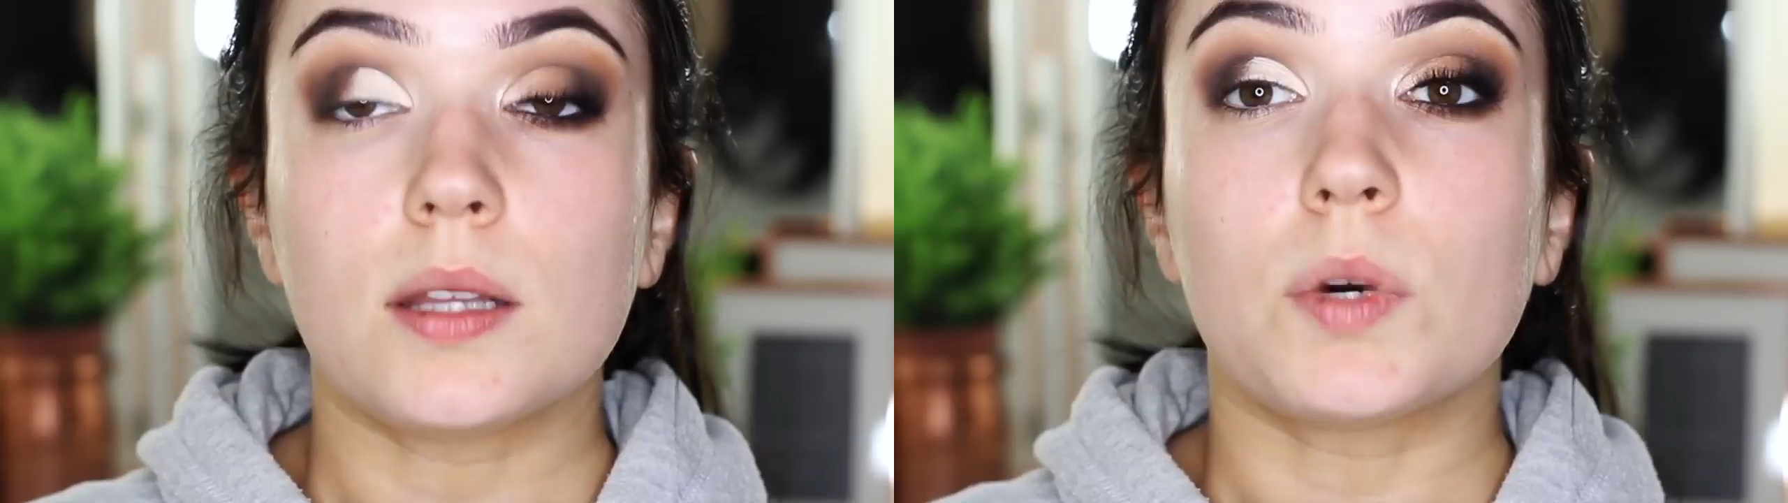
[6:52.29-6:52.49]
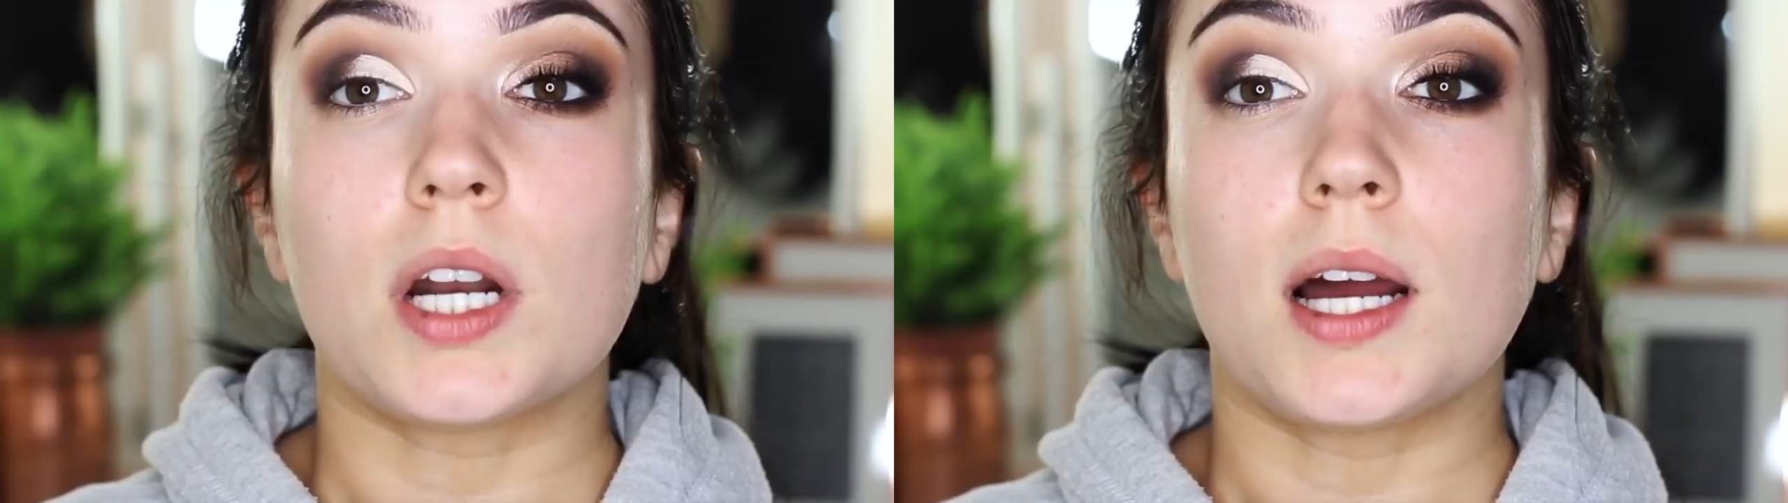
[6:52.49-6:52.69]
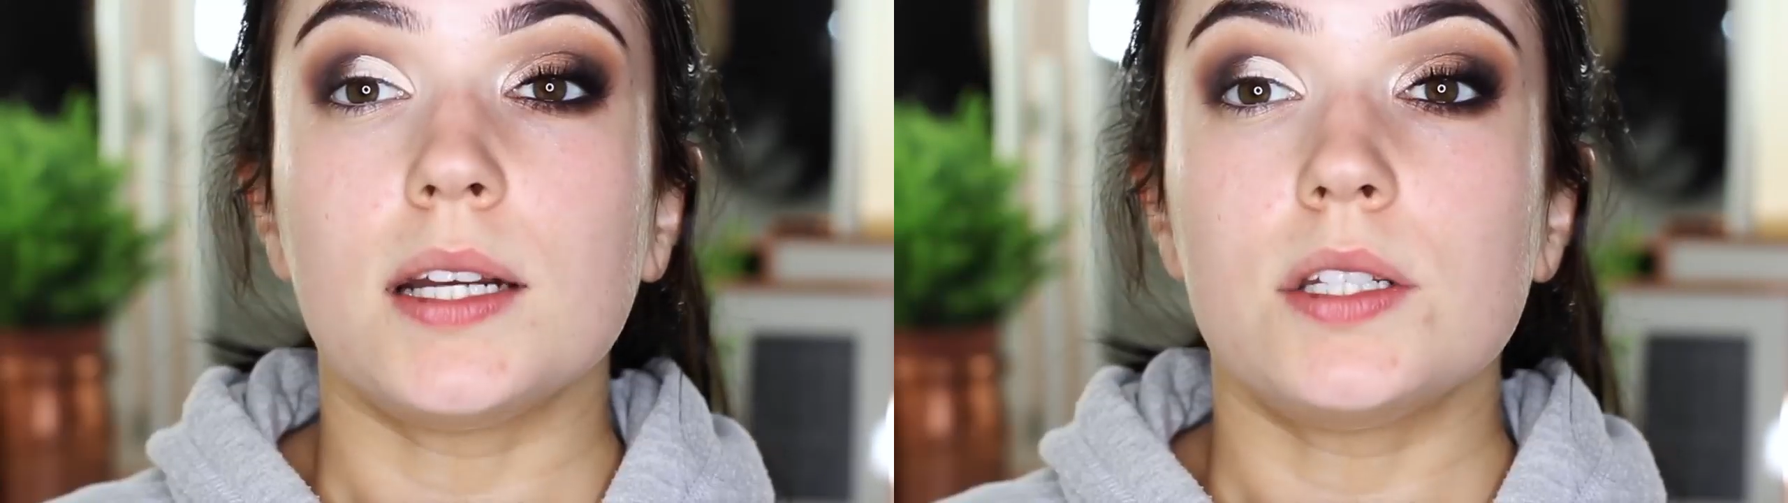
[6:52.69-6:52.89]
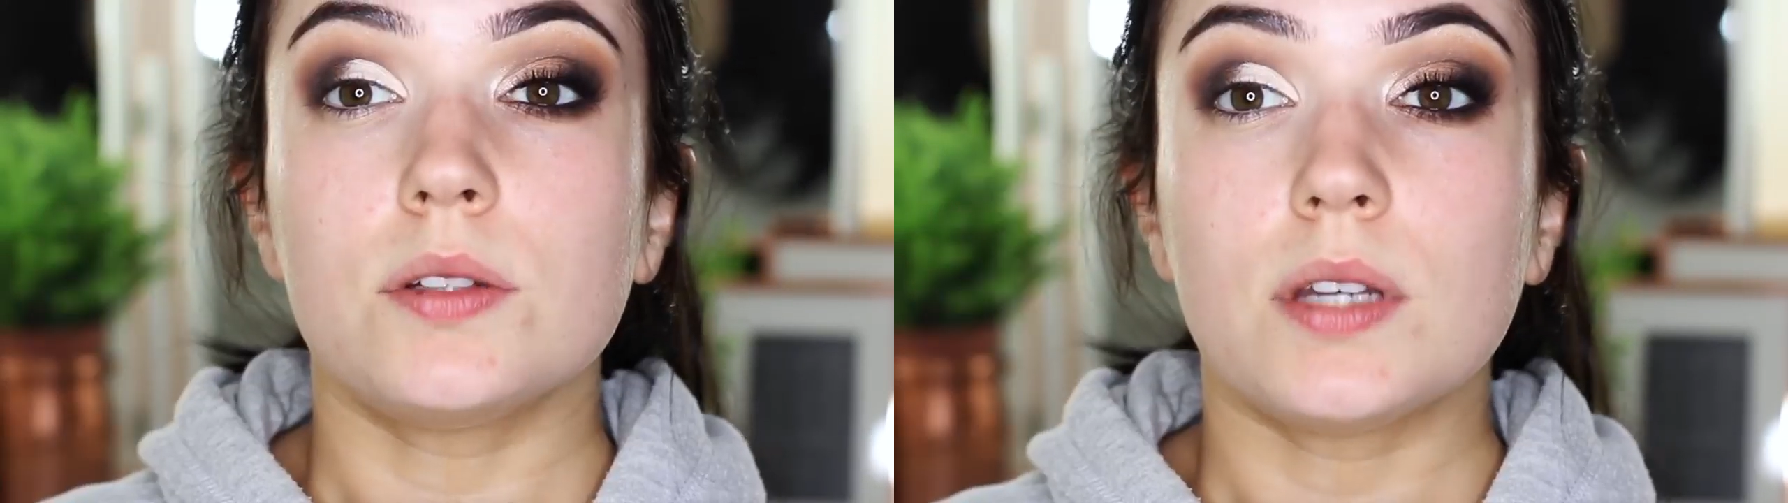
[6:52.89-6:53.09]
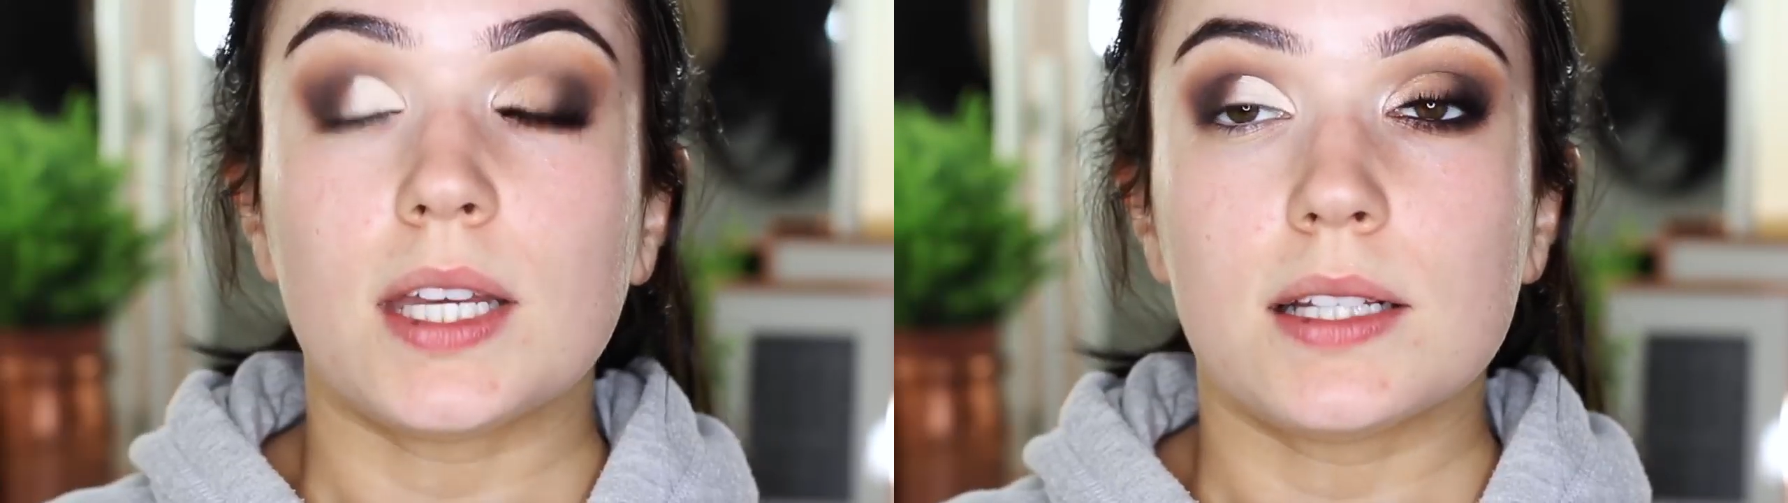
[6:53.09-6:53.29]
And then what I
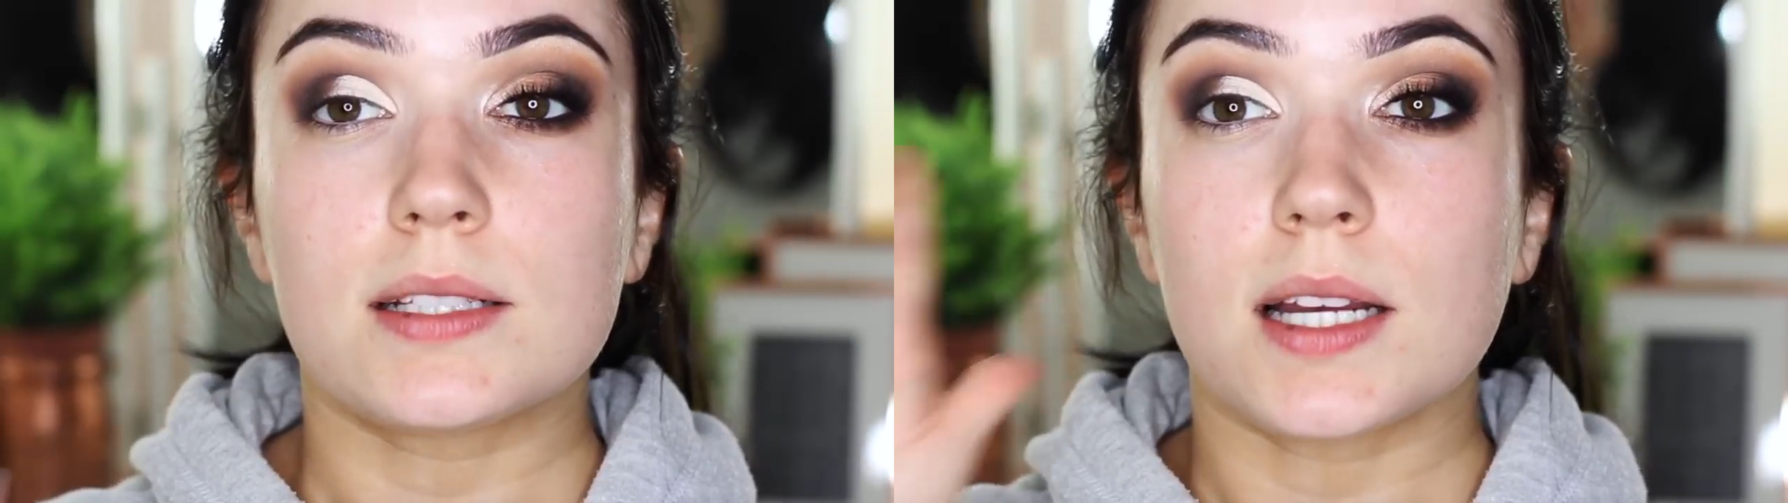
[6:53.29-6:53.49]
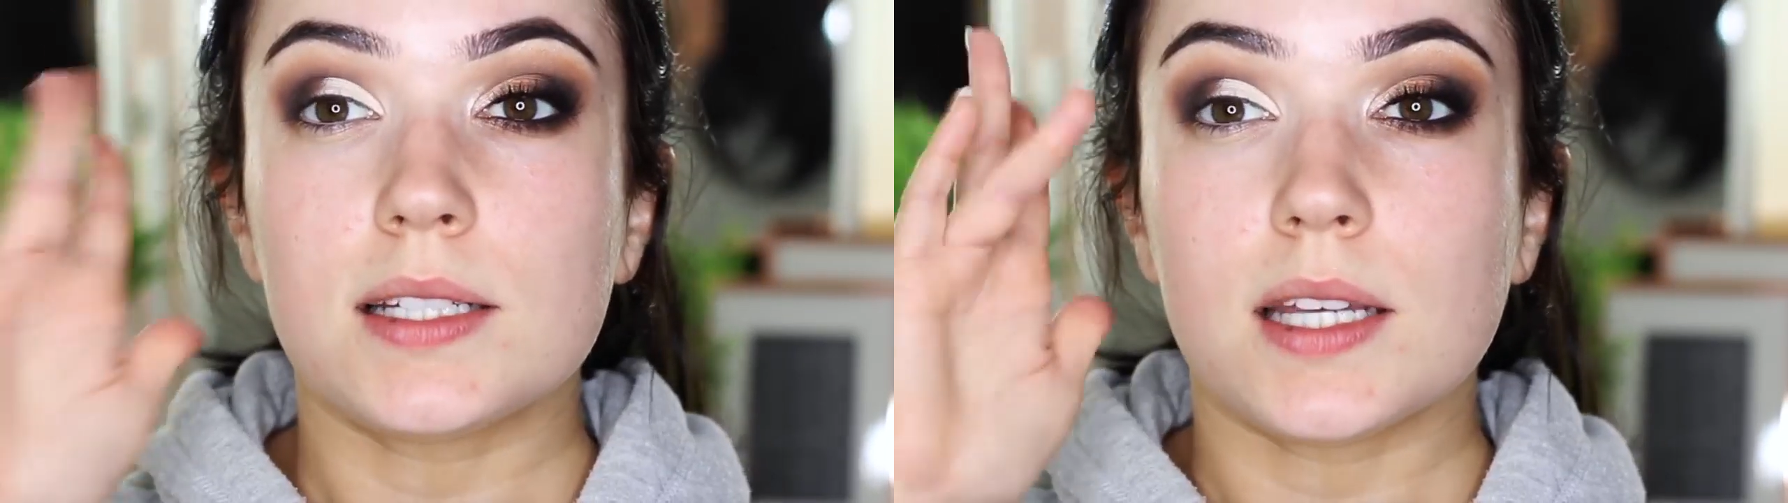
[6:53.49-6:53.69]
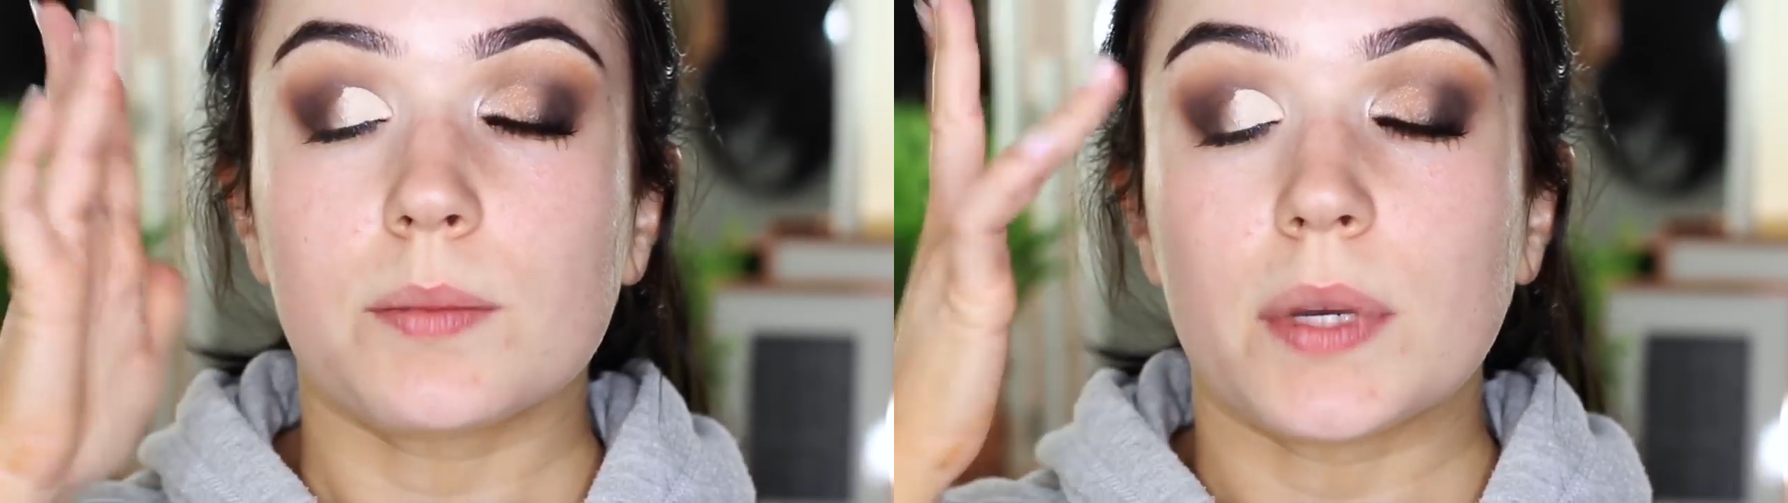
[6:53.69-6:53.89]
do is I take